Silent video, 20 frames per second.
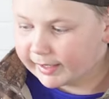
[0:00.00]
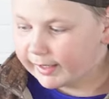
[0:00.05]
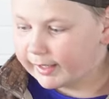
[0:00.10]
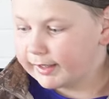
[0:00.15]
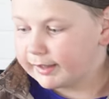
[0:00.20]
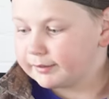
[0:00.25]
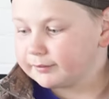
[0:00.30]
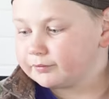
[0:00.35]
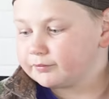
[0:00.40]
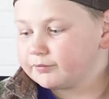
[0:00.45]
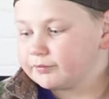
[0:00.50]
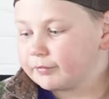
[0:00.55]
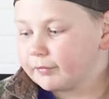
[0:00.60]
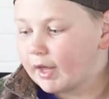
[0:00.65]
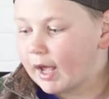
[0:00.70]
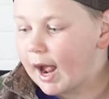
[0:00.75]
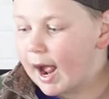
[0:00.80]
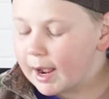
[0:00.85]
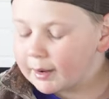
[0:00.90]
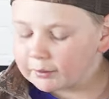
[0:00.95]
And
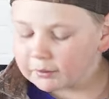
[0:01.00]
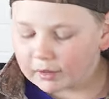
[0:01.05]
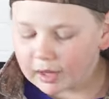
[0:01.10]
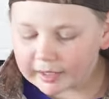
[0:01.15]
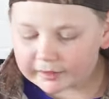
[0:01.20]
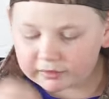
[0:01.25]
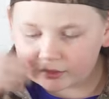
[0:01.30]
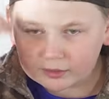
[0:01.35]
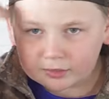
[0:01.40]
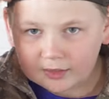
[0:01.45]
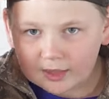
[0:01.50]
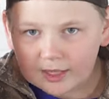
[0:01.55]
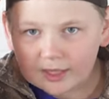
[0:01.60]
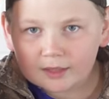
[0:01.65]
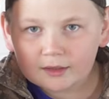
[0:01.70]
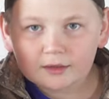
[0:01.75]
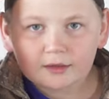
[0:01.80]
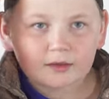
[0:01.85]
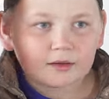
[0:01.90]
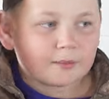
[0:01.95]
I would like to
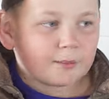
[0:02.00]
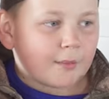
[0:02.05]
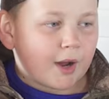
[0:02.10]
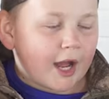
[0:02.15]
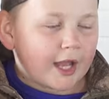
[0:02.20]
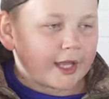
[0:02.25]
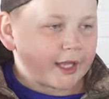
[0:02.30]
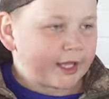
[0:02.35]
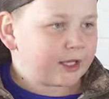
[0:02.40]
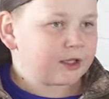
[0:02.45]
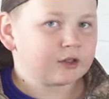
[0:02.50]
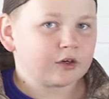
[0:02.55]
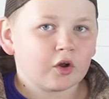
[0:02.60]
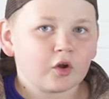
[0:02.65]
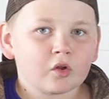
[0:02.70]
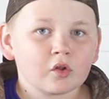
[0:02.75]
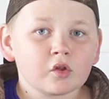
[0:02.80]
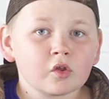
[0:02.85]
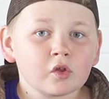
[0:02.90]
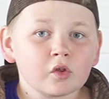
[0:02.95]
thank my aunt and
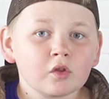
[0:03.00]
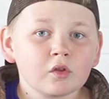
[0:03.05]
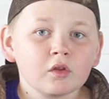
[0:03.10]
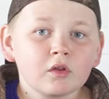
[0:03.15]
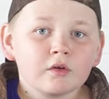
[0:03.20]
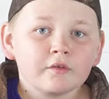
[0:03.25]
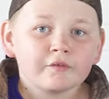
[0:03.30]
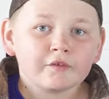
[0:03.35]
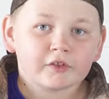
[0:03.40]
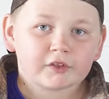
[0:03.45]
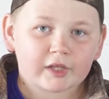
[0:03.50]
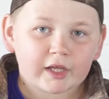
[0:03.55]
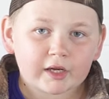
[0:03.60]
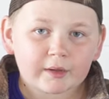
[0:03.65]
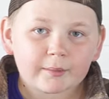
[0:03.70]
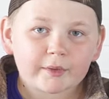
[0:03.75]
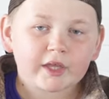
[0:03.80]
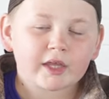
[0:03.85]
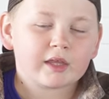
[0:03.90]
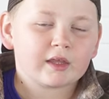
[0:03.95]
uncle for
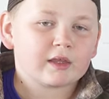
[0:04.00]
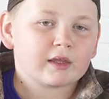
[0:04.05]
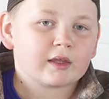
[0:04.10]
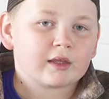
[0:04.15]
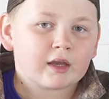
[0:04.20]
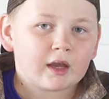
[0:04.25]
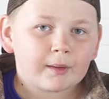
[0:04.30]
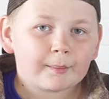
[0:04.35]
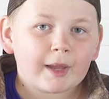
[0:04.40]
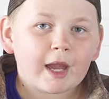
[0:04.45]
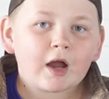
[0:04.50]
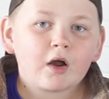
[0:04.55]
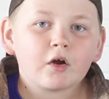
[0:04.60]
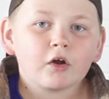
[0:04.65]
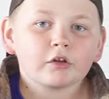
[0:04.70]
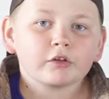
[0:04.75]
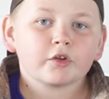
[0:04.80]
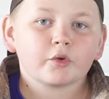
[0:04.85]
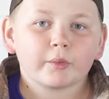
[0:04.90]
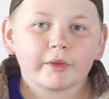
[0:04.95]
letting me come
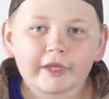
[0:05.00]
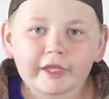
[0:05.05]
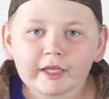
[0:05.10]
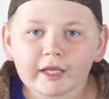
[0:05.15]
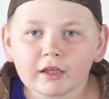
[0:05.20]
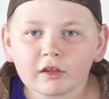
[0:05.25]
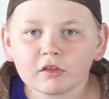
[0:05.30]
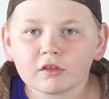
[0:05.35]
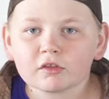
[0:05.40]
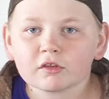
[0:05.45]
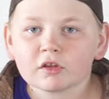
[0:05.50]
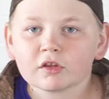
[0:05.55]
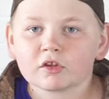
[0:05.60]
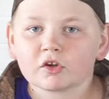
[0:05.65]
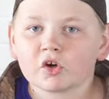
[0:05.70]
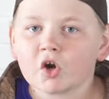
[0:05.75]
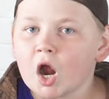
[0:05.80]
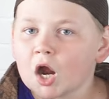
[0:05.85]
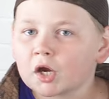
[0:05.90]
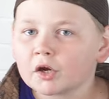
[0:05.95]
out on the weekends to
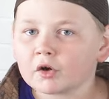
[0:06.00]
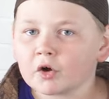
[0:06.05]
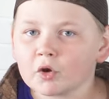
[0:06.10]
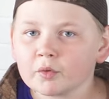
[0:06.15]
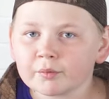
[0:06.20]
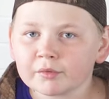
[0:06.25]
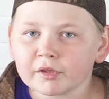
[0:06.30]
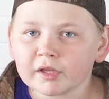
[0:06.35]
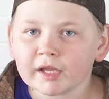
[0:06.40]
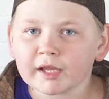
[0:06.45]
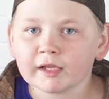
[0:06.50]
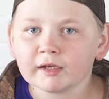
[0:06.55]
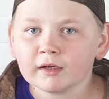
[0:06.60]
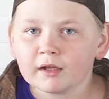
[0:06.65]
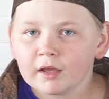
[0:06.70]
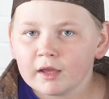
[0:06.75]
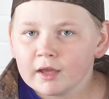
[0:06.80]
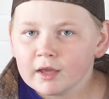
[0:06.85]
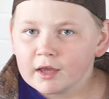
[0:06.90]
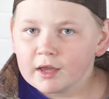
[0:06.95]
the Crocker Homestead.